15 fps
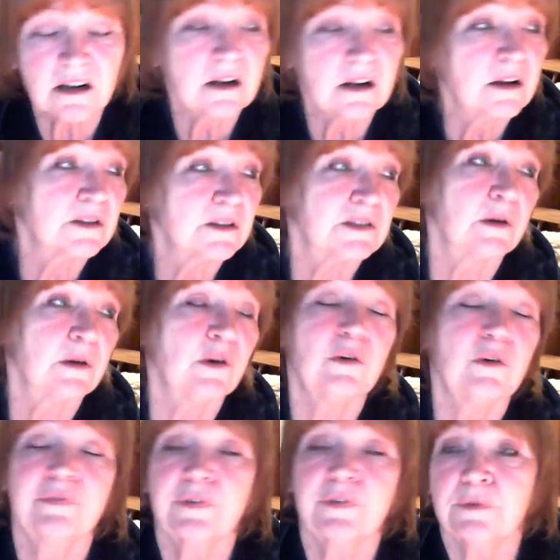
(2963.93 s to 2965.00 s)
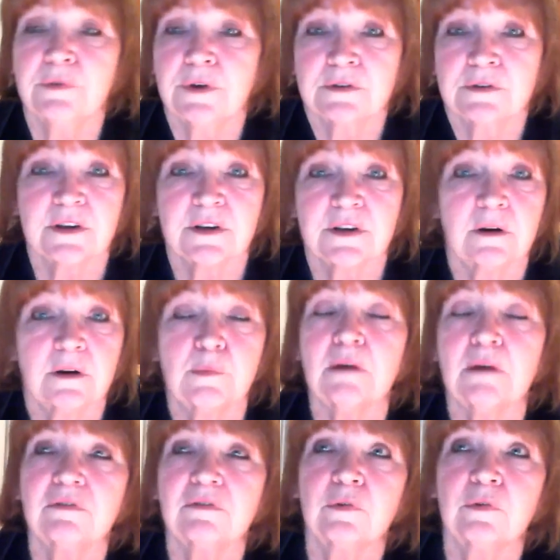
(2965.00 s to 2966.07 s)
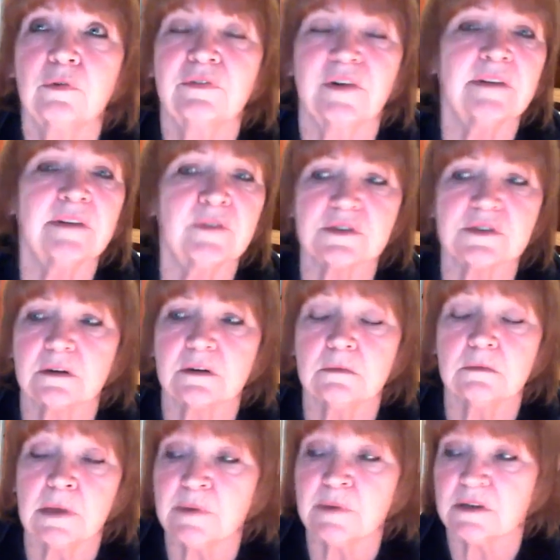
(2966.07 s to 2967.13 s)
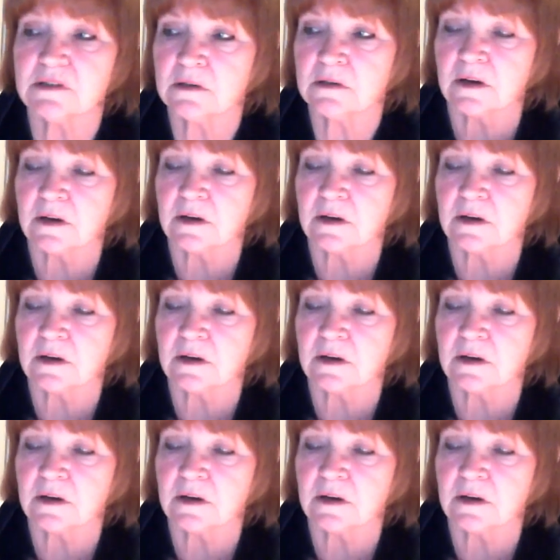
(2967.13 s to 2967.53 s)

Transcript: So a few years ago, about 4 or 5 years ago, maybe 6.